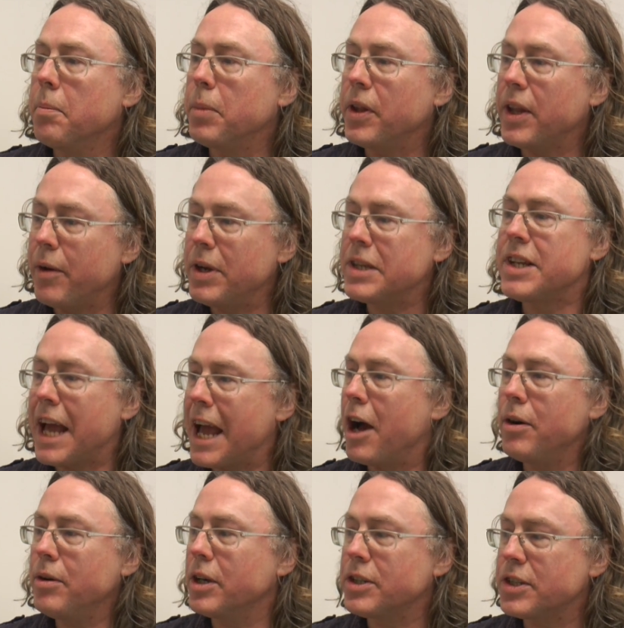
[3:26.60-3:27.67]
But there is
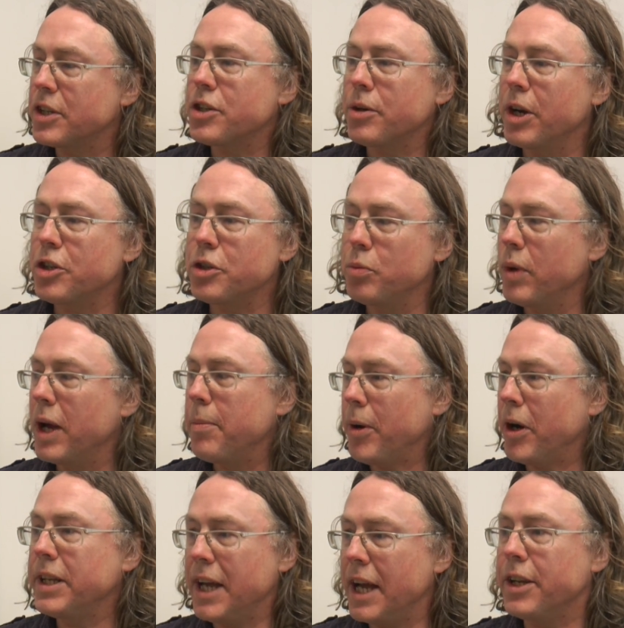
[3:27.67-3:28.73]
now a situation
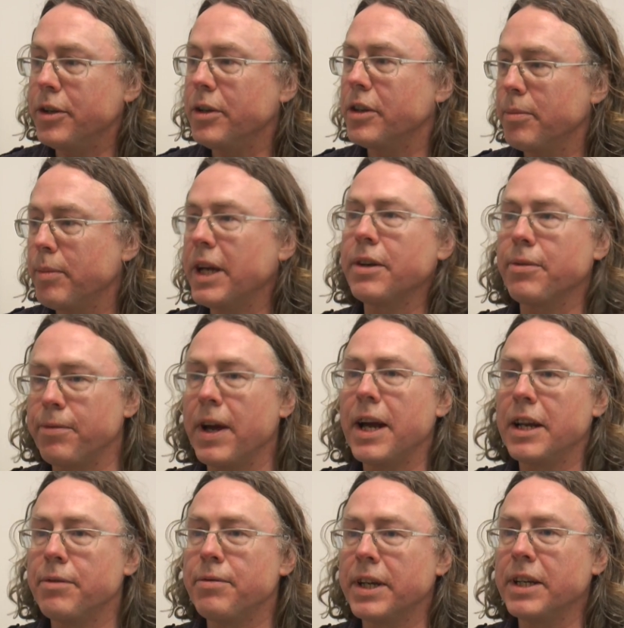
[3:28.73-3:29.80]
whereby, yeah, you can make a
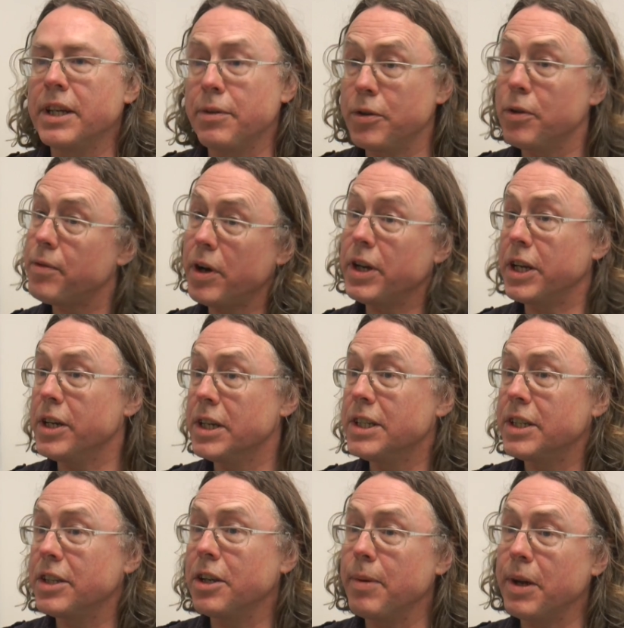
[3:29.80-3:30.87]
fair living, if you're very good,
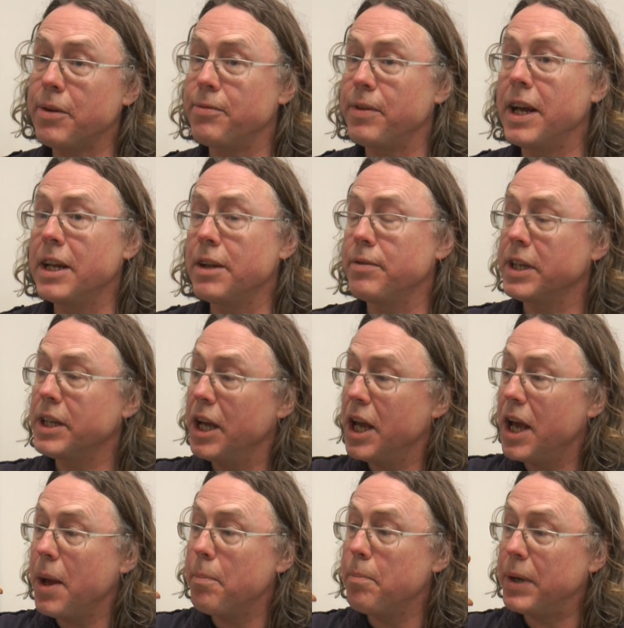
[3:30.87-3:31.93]
you can make a fair living
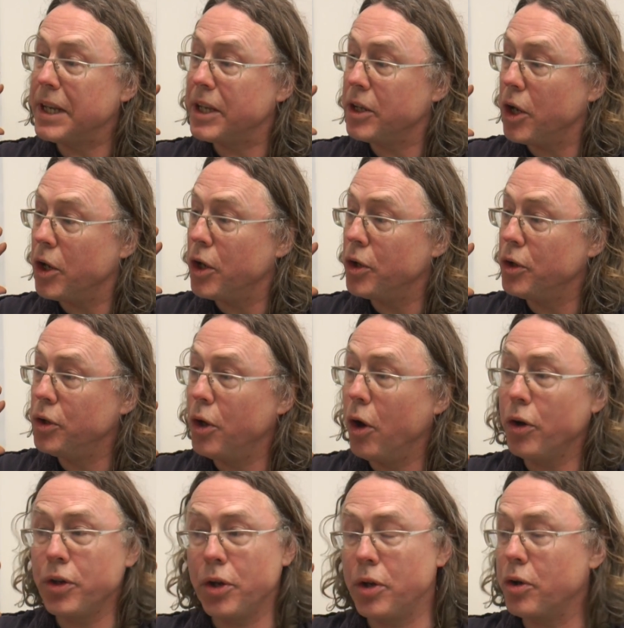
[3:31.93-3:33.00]
being
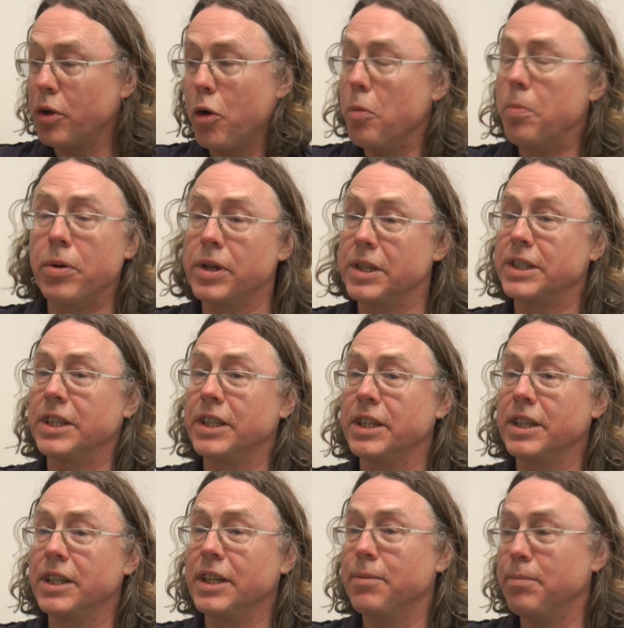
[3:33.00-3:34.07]
non-corporate
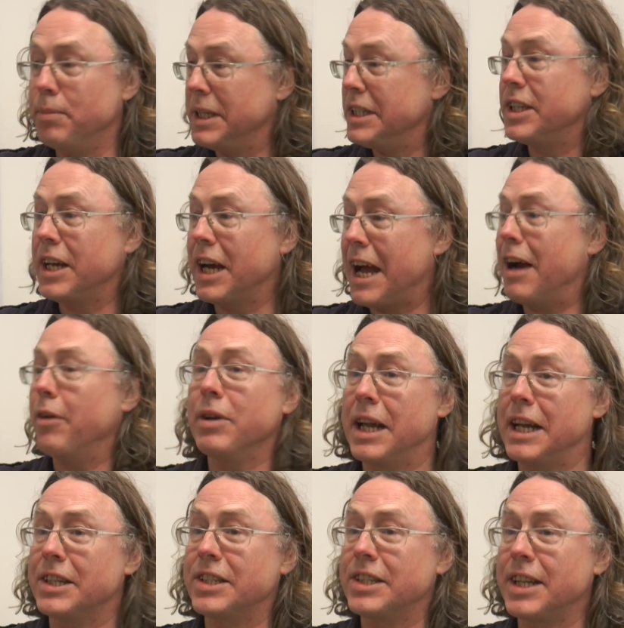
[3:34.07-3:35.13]
media
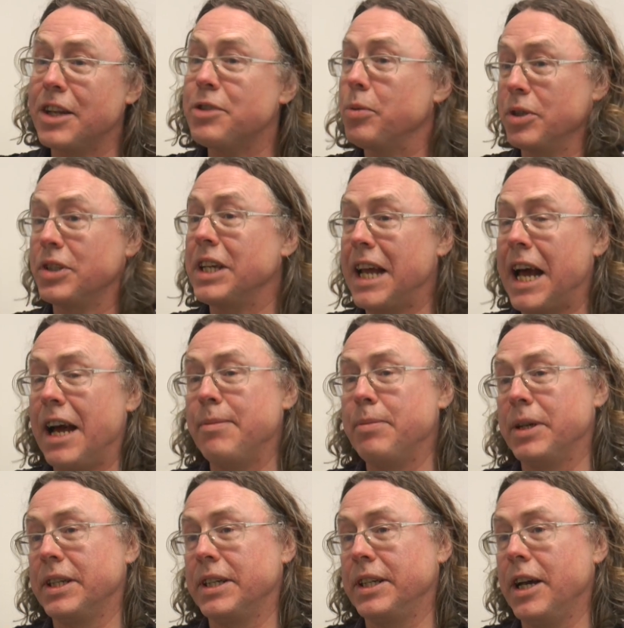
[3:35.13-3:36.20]
outlets. That's what's going to
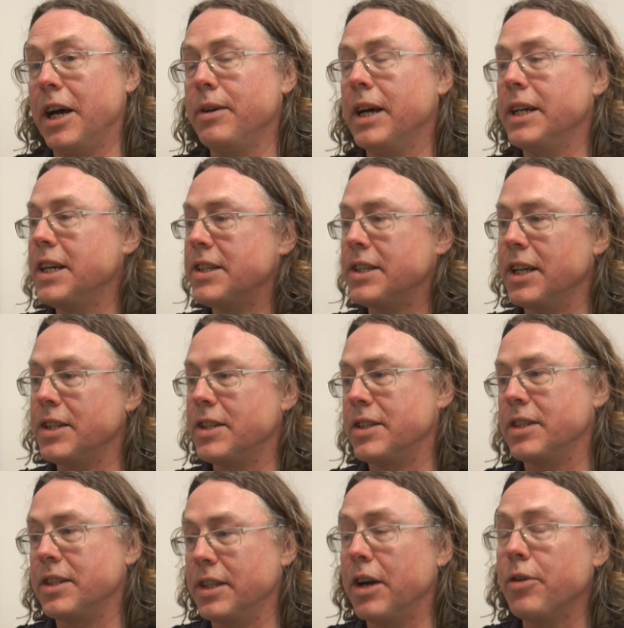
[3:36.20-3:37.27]
happen, you know? And
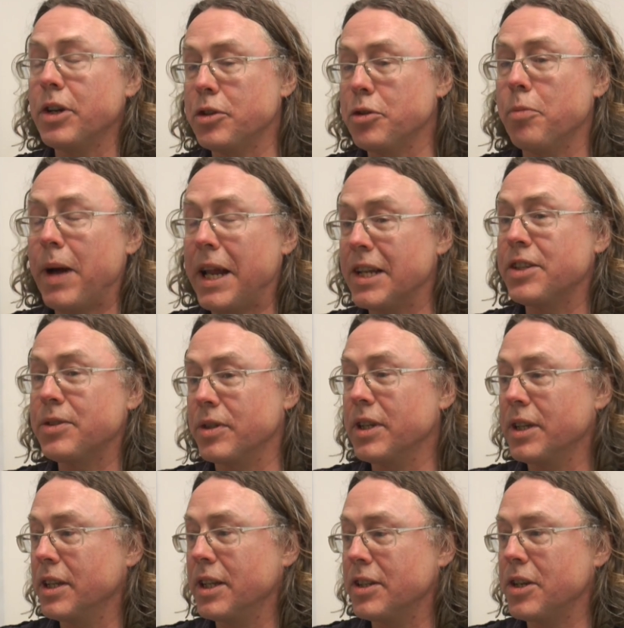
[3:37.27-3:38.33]
it's you know, I'm going to talk about
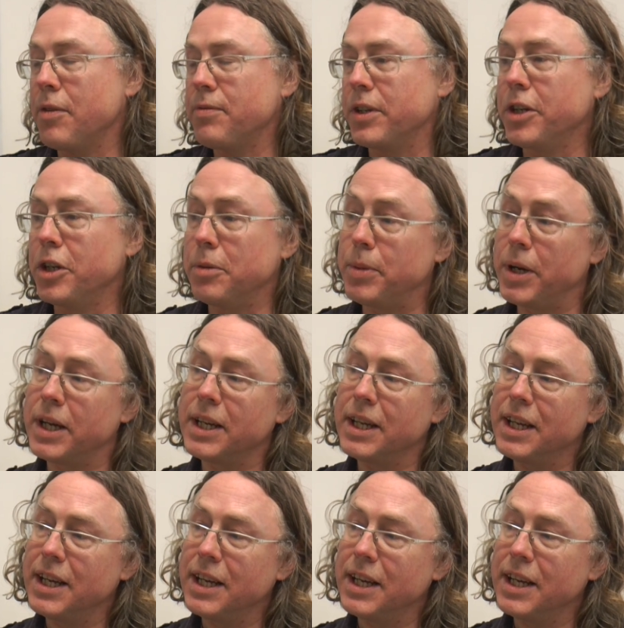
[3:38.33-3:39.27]
this afternoon, but